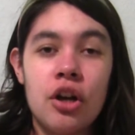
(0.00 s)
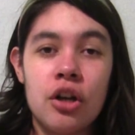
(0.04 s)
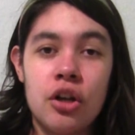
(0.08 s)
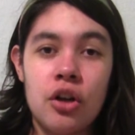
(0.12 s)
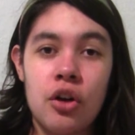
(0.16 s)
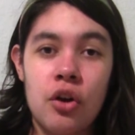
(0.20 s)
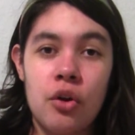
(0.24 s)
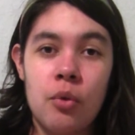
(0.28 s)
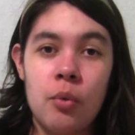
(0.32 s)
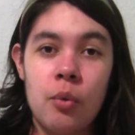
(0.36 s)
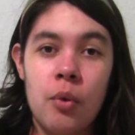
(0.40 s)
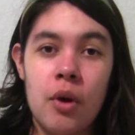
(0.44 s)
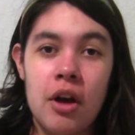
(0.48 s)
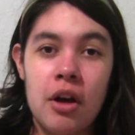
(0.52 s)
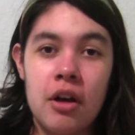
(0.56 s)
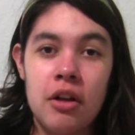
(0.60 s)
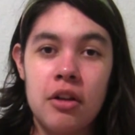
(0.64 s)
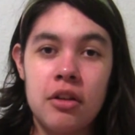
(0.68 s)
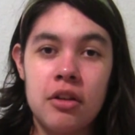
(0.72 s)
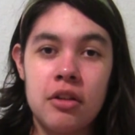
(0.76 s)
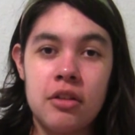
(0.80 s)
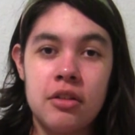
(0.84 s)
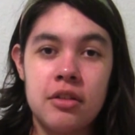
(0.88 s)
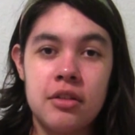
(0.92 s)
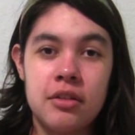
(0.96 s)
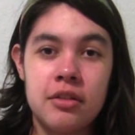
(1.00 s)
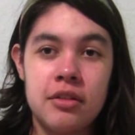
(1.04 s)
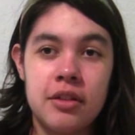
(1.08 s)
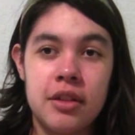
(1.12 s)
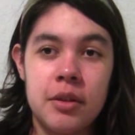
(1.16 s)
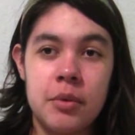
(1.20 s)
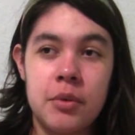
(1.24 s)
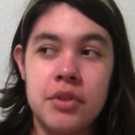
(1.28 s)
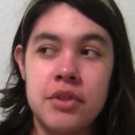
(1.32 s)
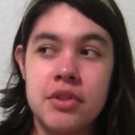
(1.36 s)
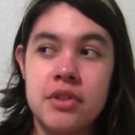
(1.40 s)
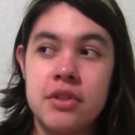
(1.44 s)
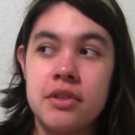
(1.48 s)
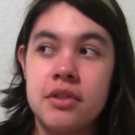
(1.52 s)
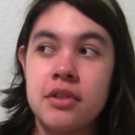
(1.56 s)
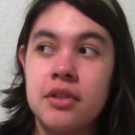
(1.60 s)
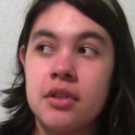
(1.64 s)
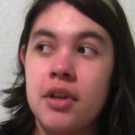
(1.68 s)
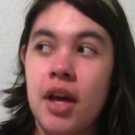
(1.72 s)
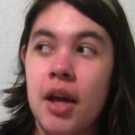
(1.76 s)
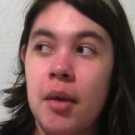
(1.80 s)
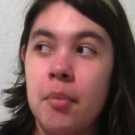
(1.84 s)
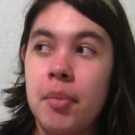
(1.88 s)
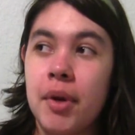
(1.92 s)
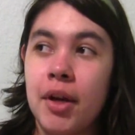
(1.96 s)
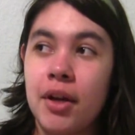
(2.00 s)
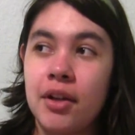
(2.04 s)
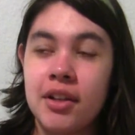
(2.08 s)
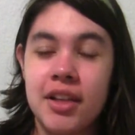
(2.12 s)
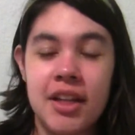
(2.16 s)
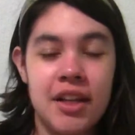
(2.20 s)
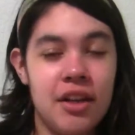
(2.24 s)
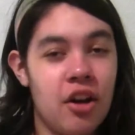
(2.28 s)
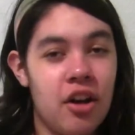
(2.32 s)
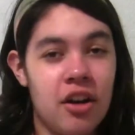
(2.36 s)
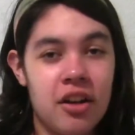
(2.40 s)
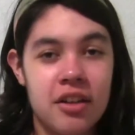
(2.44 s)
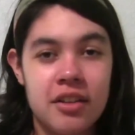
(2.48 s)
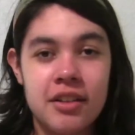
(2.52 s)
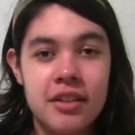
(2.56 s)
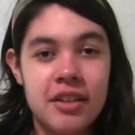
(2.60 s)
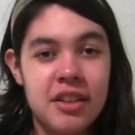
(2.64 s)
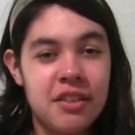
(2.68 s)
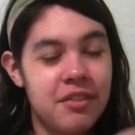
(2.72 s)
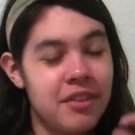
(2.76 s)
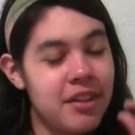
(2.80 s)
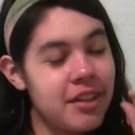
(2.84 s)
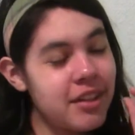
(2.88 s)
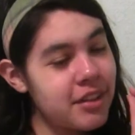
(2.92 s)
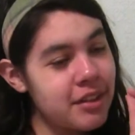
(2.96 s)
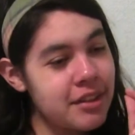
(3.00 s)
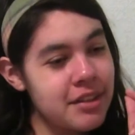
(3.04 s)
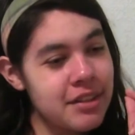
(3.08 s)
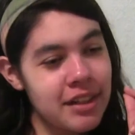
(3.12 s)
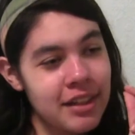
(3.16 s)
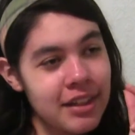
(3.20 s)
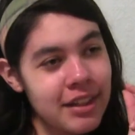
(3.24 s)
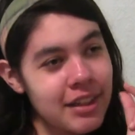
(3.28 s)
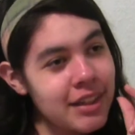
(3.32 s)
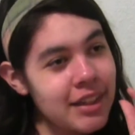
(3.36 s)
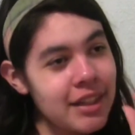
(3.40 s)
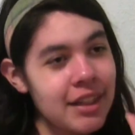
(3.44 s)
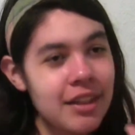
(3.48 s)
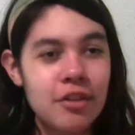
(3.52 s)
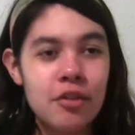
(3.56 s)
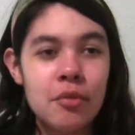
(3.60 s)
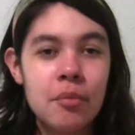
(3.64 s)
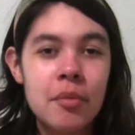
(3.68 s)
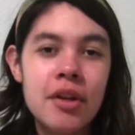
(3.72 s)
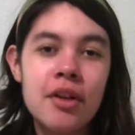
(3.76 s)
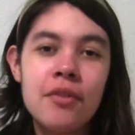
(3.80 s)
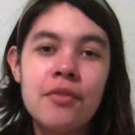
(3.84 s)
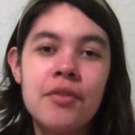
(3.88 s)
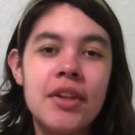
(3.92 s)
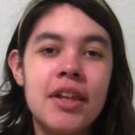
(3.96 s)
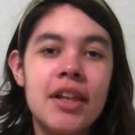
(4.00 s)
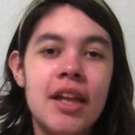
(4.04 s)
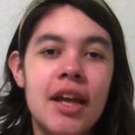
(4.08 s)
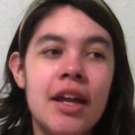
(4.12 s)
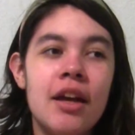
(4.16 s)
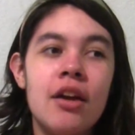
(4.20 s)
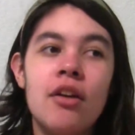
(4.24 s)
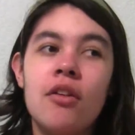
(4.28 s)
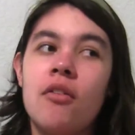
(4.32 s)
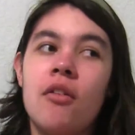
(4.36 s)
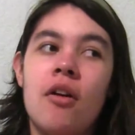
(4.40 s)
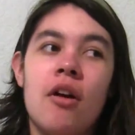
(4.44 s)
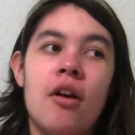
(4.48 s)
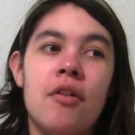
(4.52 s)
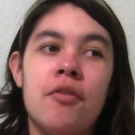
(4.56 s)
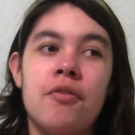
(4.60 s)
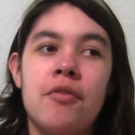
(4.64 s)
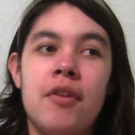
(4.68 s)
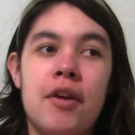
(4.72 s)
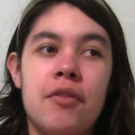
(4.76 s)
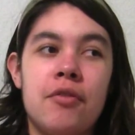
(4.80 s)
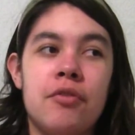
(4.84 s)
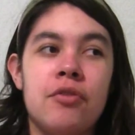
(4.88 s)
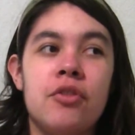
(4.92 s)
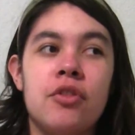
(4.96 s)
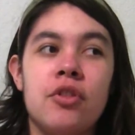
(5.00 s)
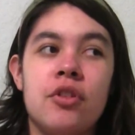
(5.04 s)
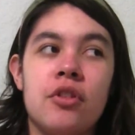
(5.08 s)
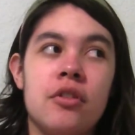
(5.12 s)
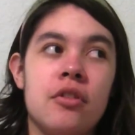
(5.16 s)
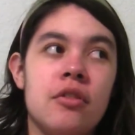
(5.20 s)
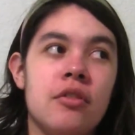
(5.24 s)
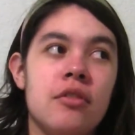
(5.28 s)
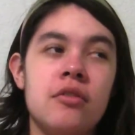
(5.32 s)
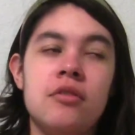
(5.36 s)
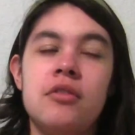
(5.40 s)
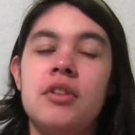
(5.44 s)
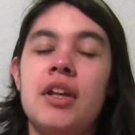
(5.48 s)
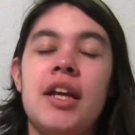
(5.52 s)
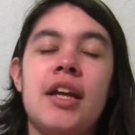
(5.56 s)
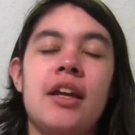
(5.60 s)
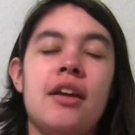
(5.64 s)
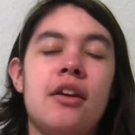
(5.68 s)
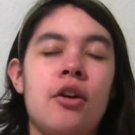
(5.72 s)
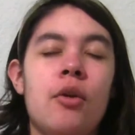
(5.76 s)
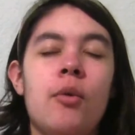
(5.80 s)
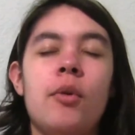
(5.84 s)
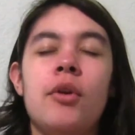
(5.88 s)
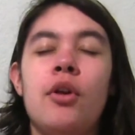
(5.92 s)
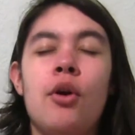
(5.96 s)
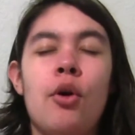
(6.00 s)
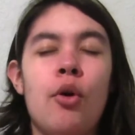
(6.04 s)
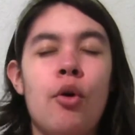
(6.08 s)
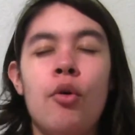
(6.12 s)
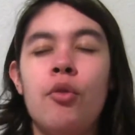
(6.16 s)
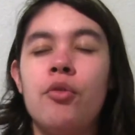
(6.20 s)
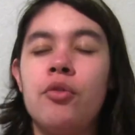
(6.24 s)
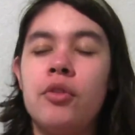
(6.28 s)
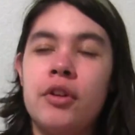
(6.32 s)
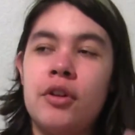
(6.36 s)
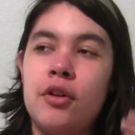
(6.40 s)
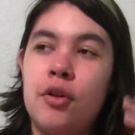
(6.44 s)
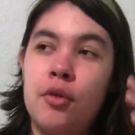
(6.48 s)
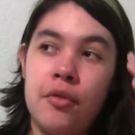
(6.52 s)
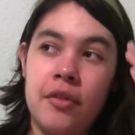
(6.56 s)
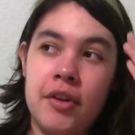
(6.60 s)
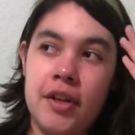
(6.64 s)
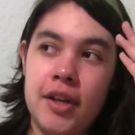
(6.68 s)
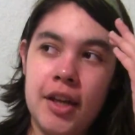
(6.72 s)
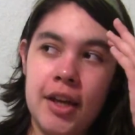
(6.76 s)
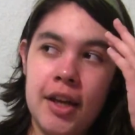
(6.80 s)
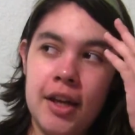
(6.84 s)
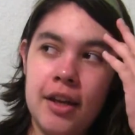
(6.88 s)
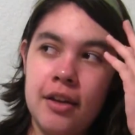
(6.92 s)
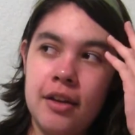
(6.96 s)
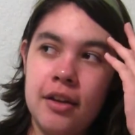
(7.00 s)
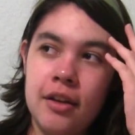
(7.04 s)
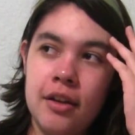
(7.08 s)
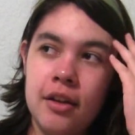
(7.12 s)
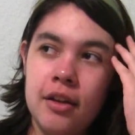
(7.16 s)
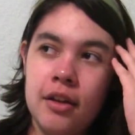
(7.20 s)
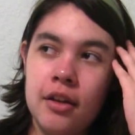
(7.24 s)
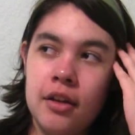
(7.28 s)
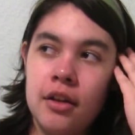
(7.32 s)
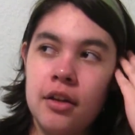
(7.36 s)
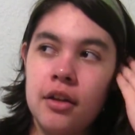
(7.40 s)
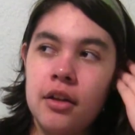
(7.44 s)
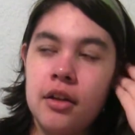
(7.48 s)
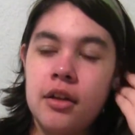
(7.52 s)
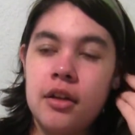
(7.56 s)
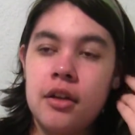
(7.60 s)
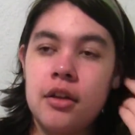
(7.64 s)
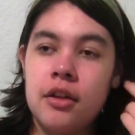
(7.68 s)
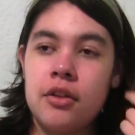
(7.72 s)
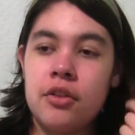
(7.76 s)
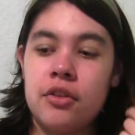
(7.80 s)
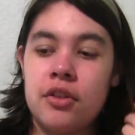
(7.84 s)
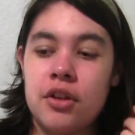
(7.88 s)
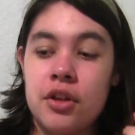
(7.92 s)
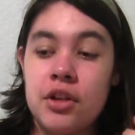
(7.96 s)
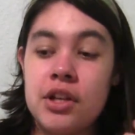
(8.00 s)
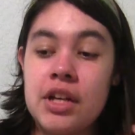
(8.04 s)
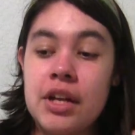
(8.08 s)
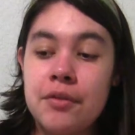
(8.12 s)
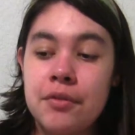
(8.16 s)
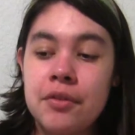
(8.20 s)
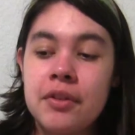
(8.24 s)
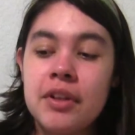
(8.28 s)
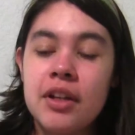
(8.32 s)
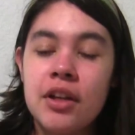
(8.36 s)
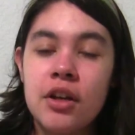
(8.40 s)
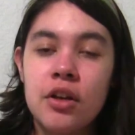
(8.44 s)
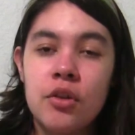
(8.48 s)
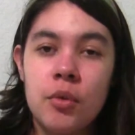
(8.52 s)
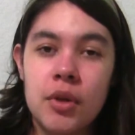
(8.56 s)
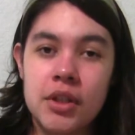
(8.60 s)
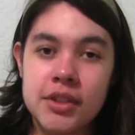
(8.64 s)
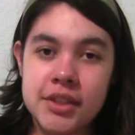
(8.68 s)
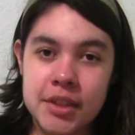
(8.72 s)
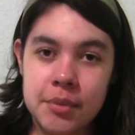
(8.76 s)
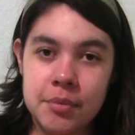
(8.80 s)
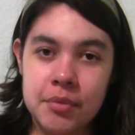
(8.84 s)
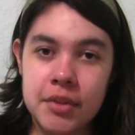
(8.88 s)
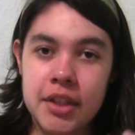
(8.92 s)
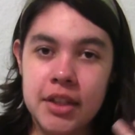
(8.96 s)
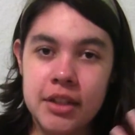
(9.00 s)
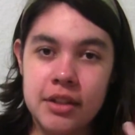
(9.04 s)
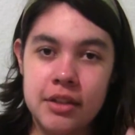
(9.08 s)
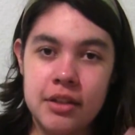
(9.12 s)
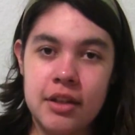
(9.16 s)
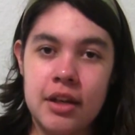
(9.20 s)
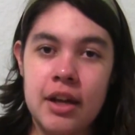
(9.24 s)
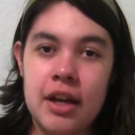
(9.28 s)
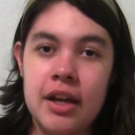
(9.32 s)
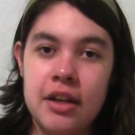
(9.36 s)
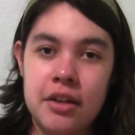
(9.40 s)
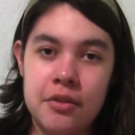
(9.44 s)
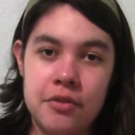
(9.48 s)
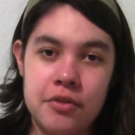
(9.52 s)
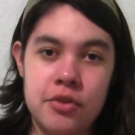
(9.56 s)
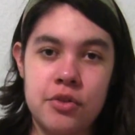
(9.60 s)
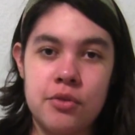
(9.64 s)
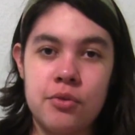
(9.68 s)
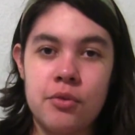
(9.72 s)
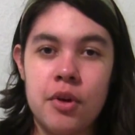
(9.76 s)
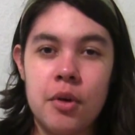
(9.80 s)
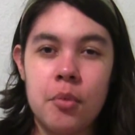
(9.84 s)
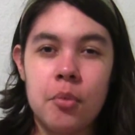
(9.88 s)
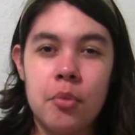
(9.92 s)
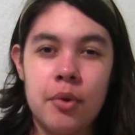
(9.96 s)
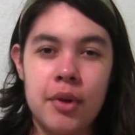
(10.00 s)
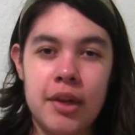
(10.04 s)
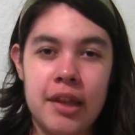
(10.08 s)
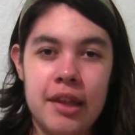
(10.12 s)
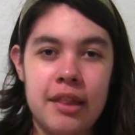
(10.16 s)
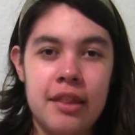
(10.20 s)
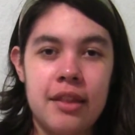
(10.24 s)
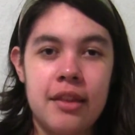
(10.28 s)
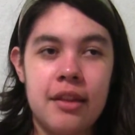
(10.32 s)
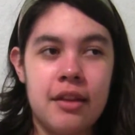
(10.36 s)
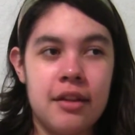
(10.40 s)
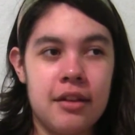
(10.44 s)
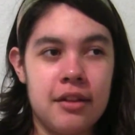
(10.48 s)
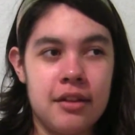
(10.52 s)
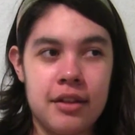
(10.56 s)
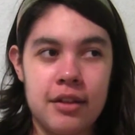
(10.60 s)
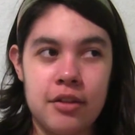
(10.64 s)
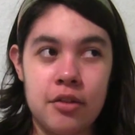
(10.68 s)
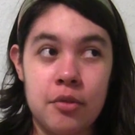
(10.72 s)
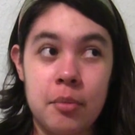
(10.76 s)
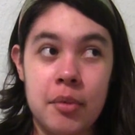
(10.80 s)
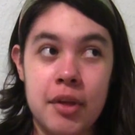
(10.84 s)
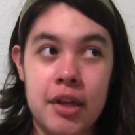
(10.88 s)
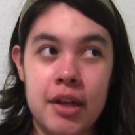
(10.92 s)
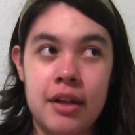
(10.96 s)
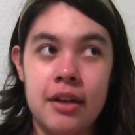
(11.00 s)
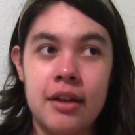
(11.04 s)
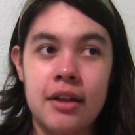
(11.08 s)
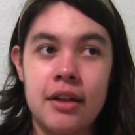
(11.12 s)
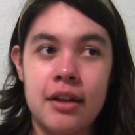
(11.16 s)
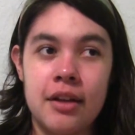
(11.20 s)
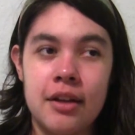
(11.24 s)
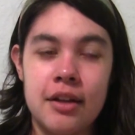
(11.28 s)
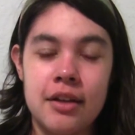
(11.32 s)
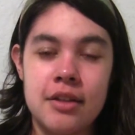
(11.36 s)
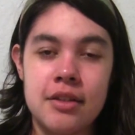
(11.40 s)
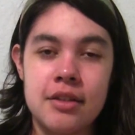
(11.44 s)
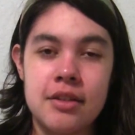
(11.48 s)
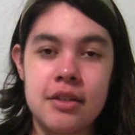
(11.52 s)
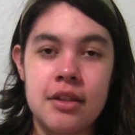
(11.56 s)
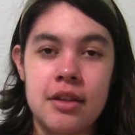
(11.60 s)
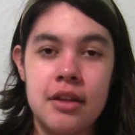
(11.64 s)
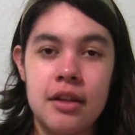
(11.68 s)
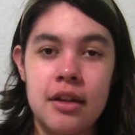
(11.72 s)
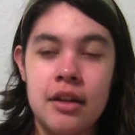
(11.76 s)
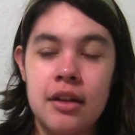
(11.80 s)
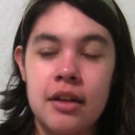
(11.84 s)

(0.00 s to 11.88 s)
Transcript: go well. I barely got even just a little bit of a layer off after like going over and over it again. So you're definitely gonna want something to kind of scrub with a little bit, because